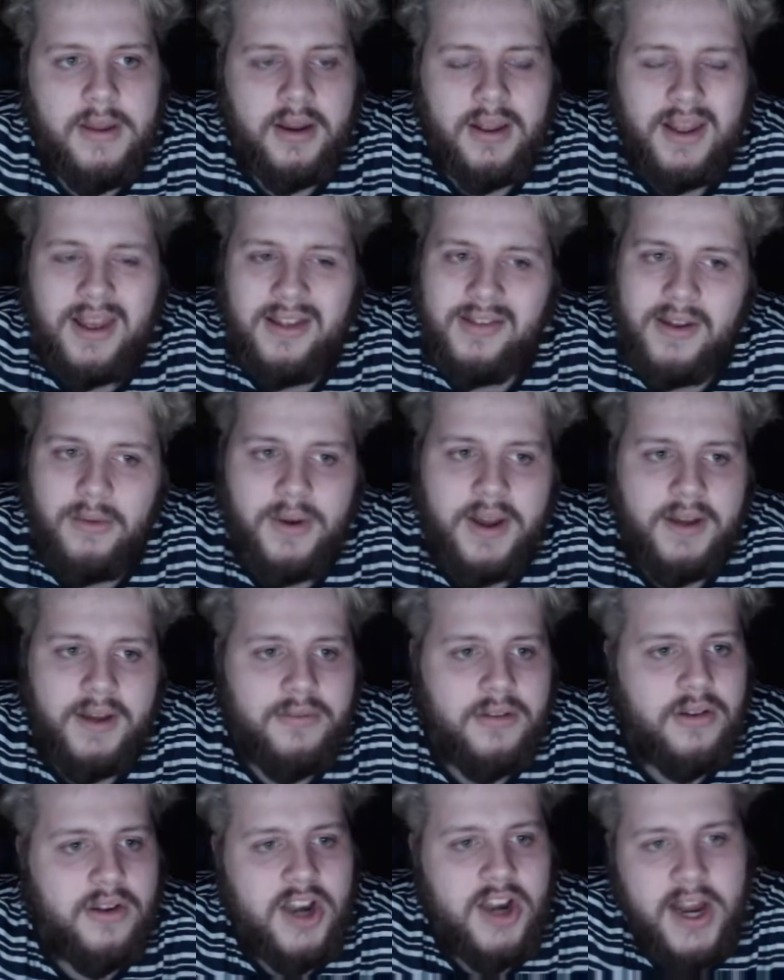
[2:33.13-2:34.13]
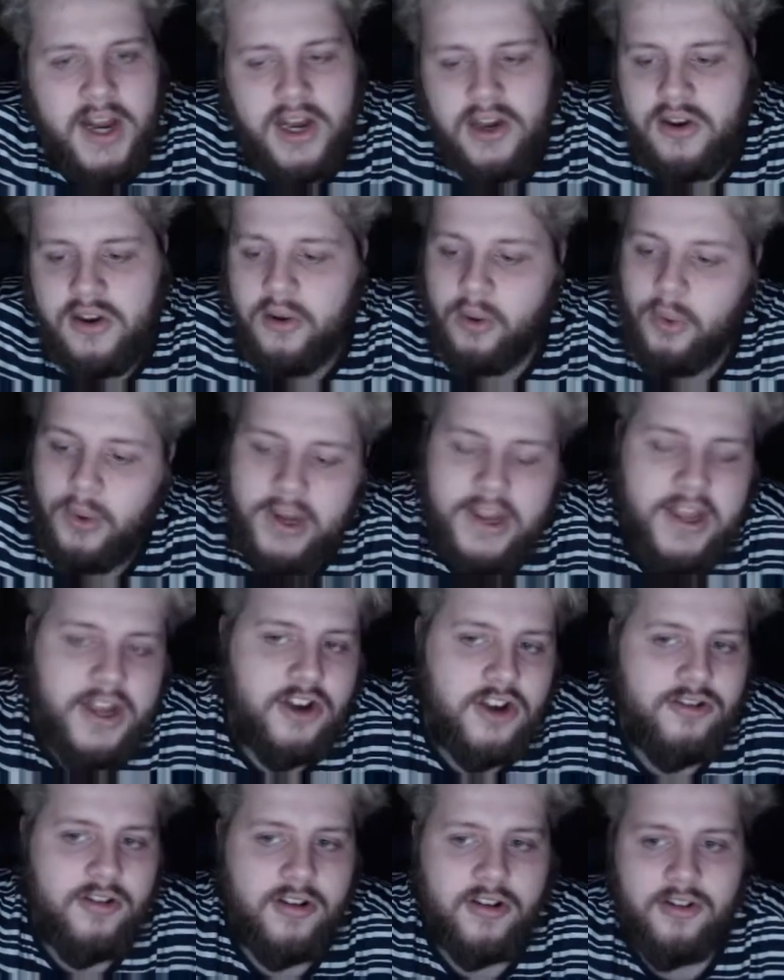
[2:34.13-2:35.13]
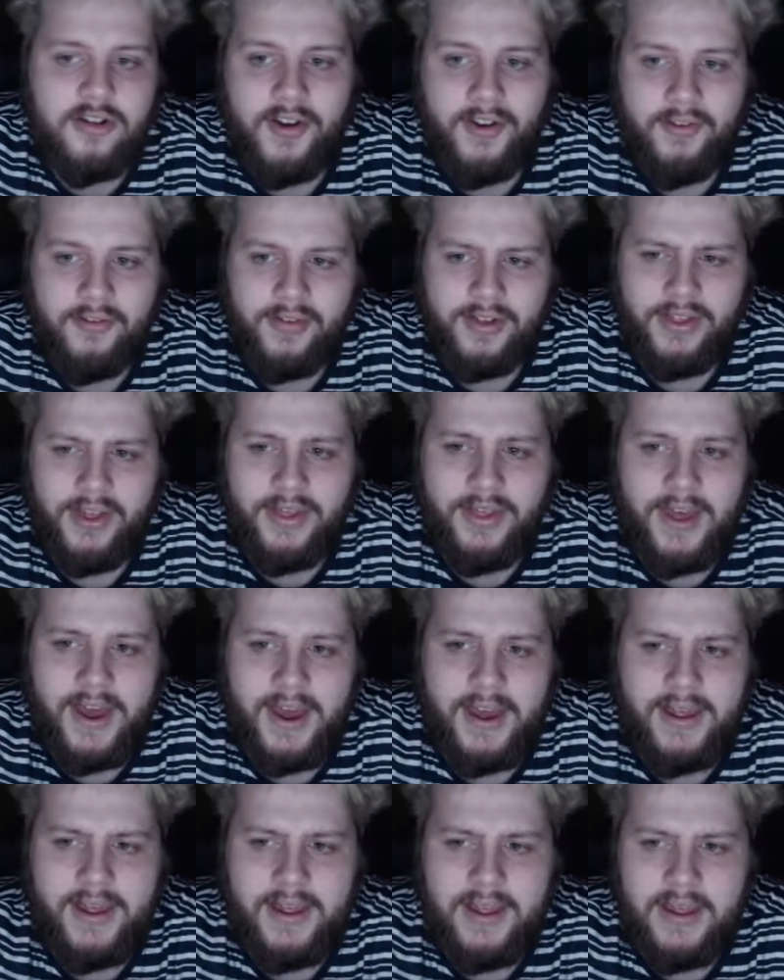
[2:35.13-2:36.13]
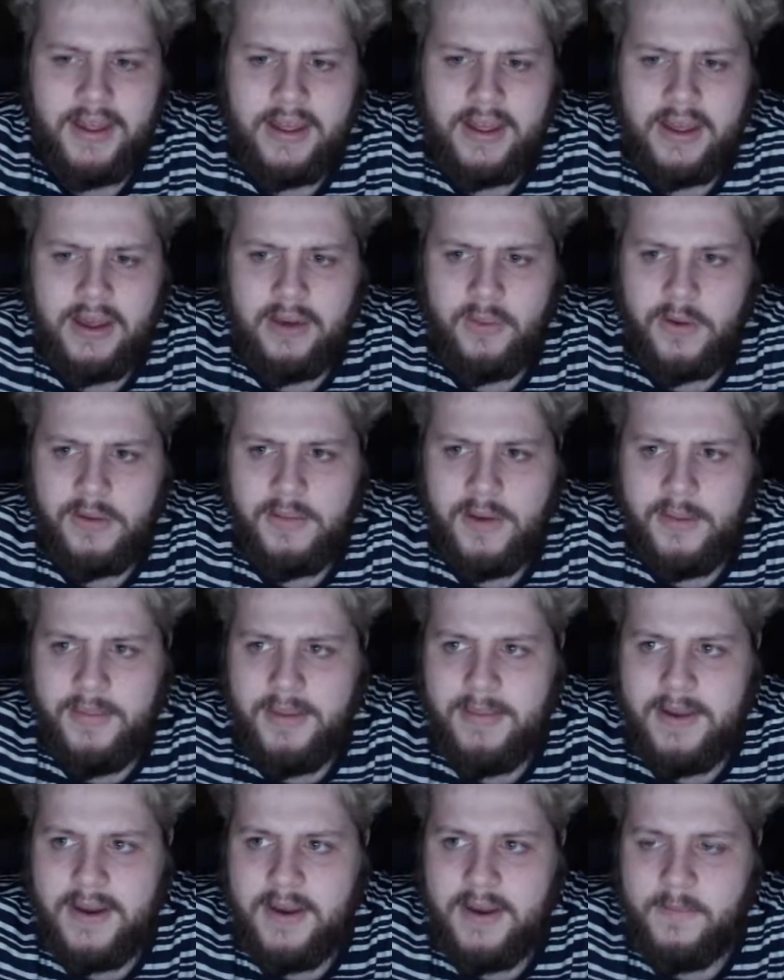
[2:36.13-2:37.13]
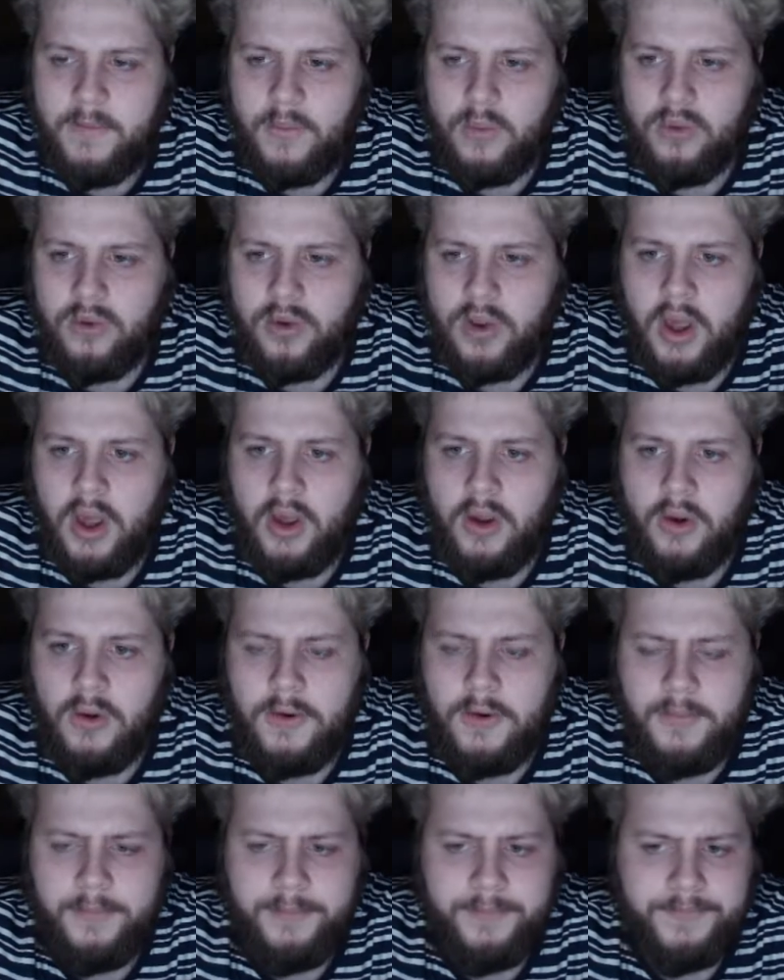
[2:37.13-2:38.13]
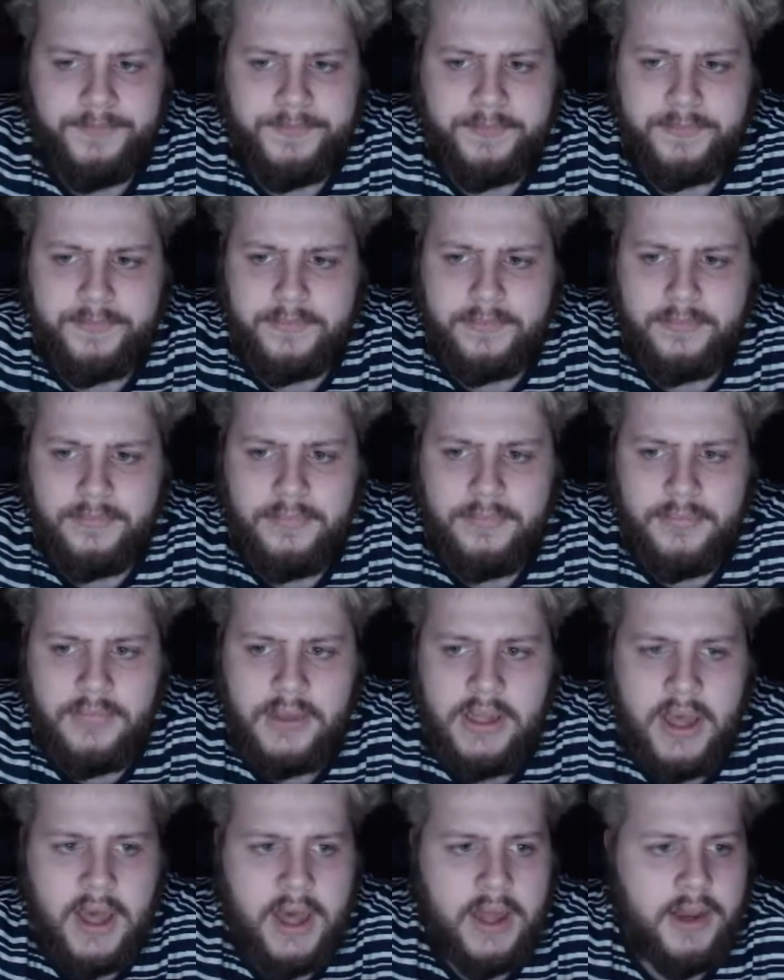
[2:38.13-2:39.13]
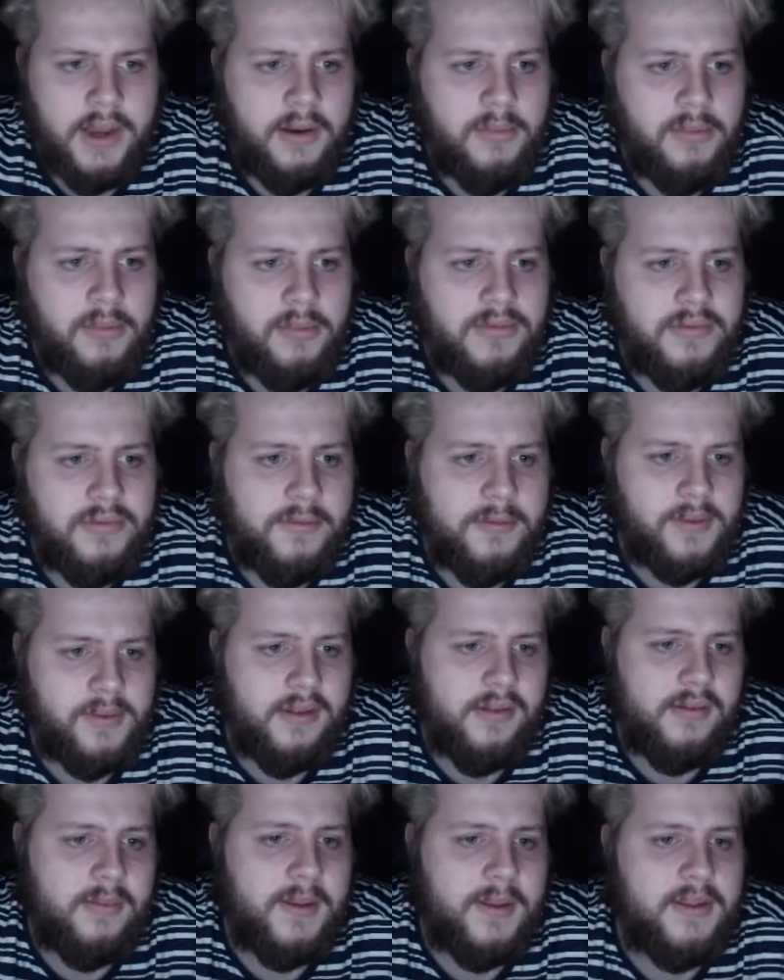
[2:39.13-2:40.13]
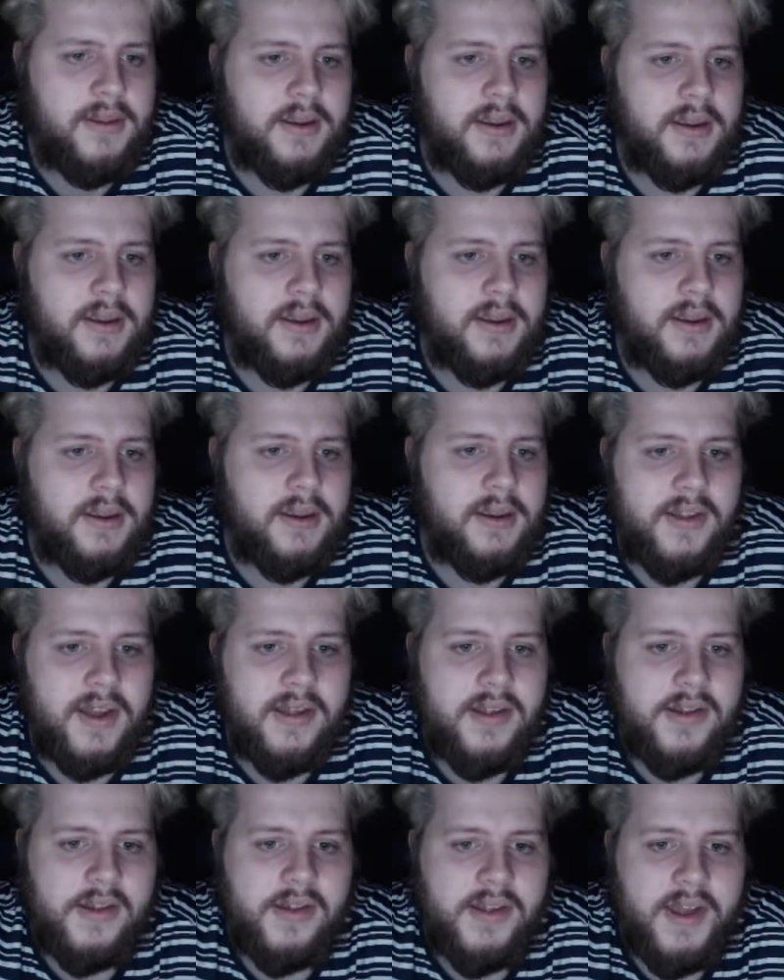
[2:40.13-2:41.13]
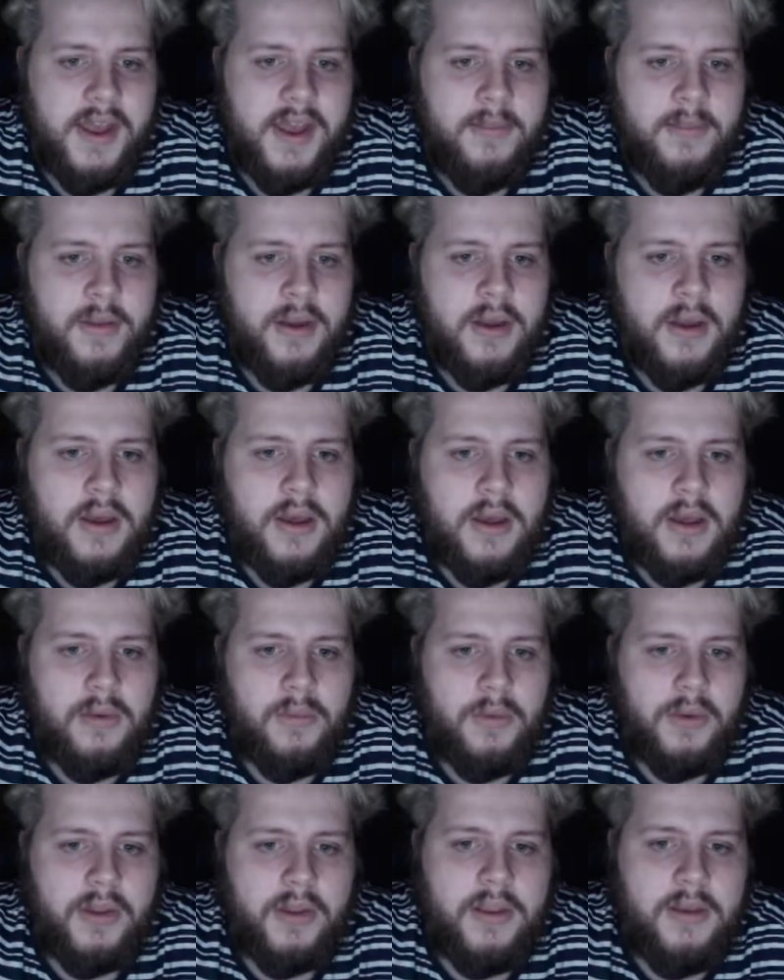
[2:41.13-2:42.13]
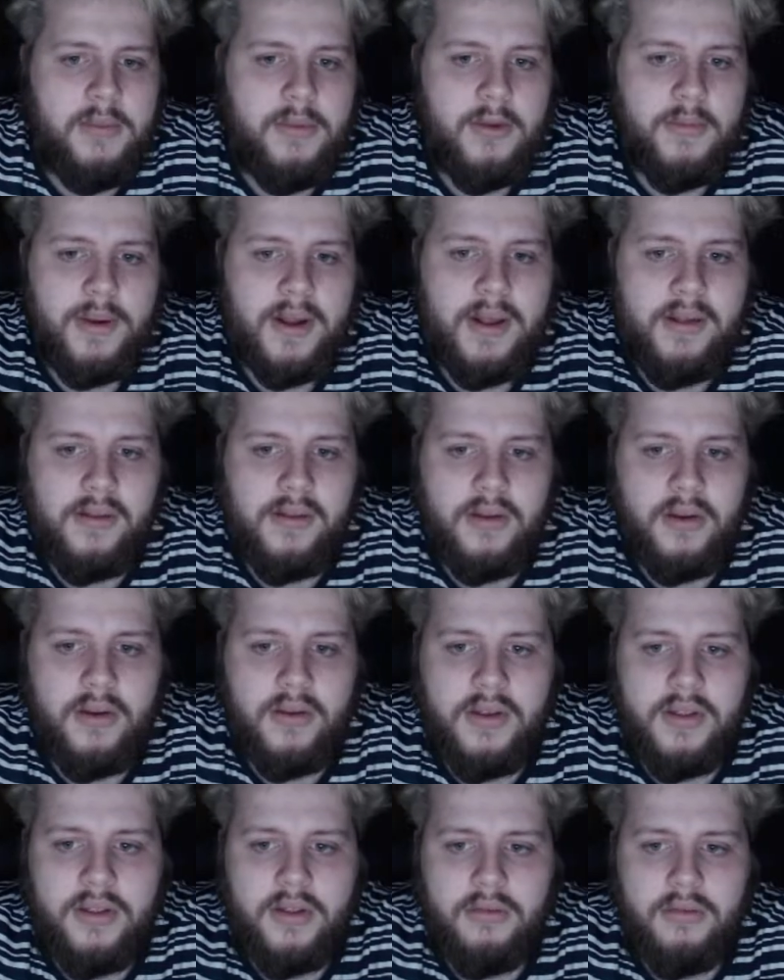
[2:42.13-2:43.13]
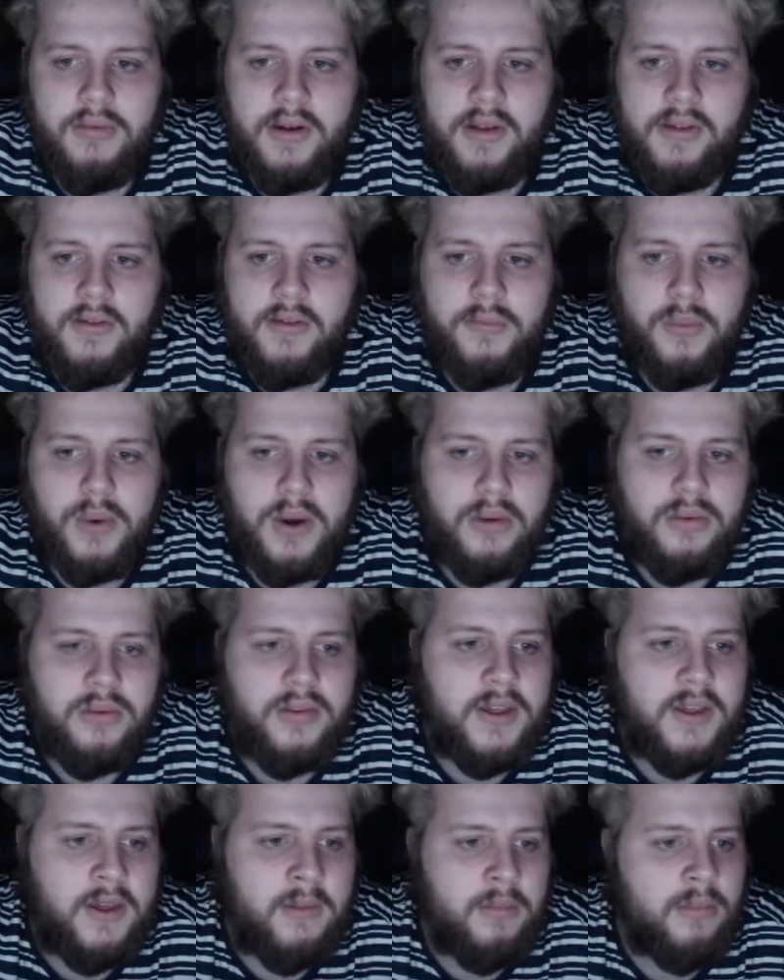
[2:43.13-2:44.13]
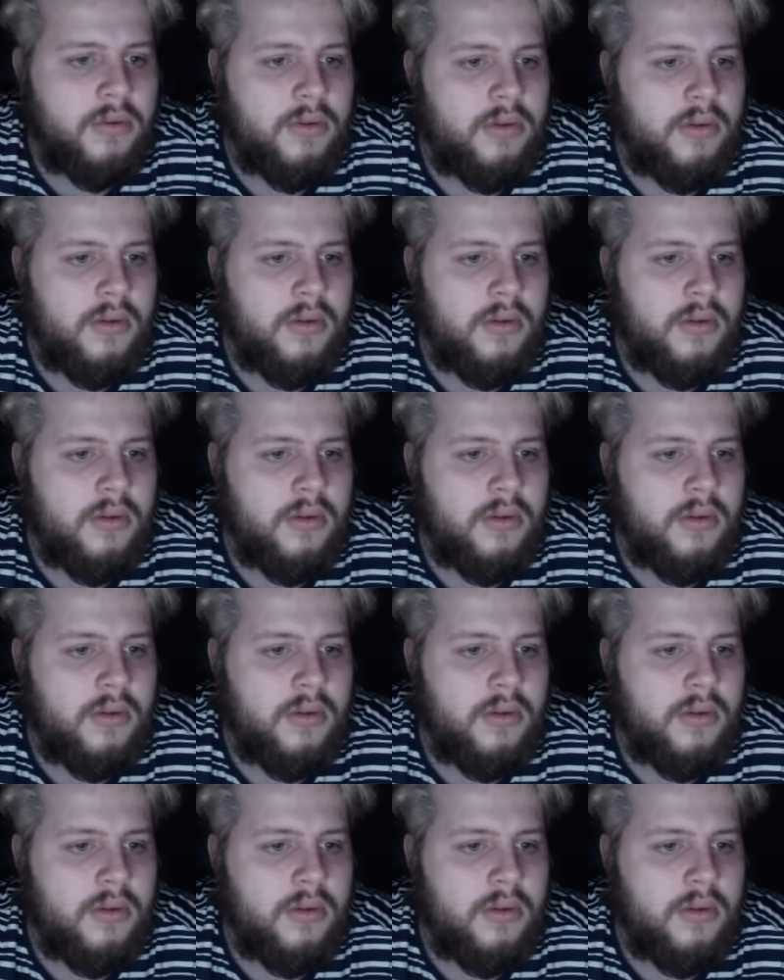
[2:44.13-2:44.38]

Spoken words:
I guess that would have to change the whole league structure and everything like that, which might be a bit difficult to code. The number of teams participating in a league stays the same, while the team you replaced goes into the rest of world teams.